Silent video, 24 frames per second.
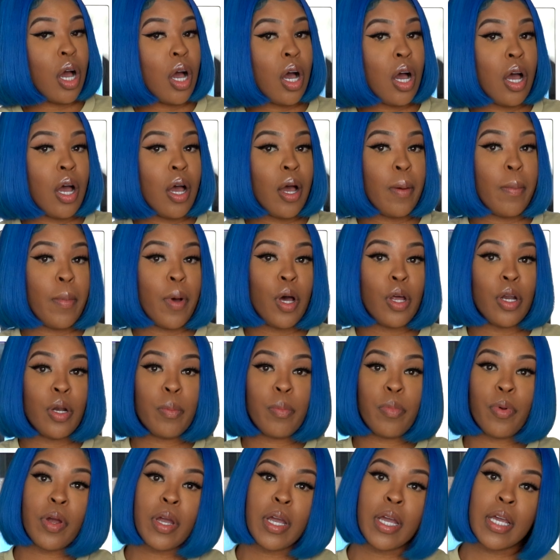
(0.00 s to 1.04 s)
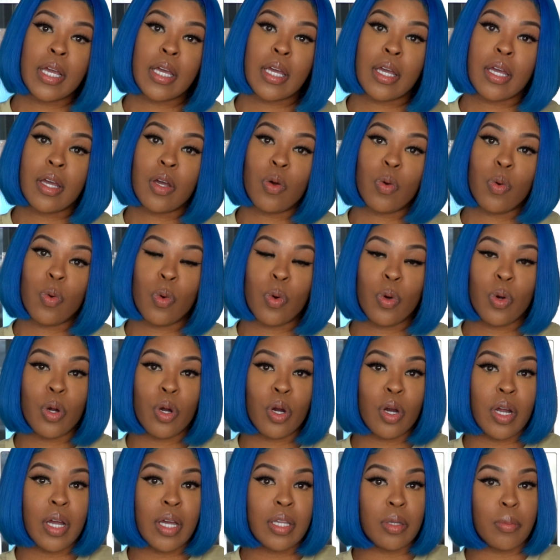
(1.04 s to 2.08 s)
on a break
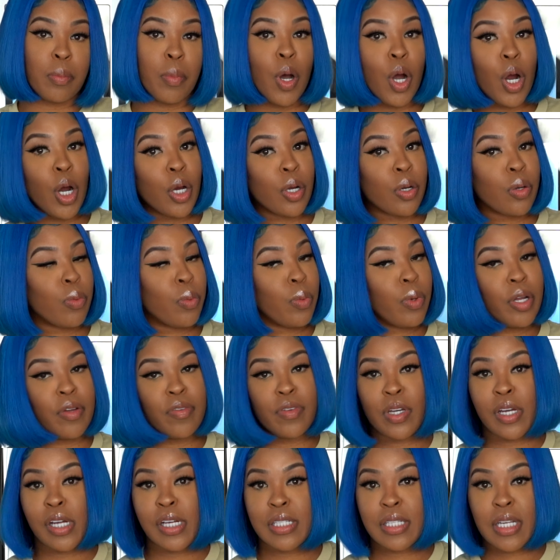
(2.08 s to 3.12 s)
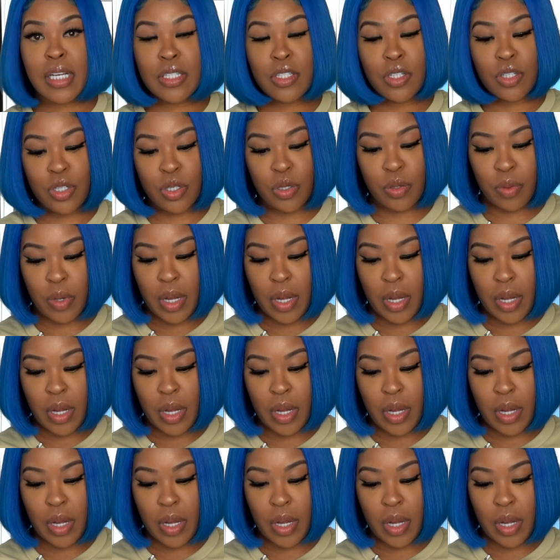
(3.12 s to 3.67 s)
or at the park, whatever you guys like to do.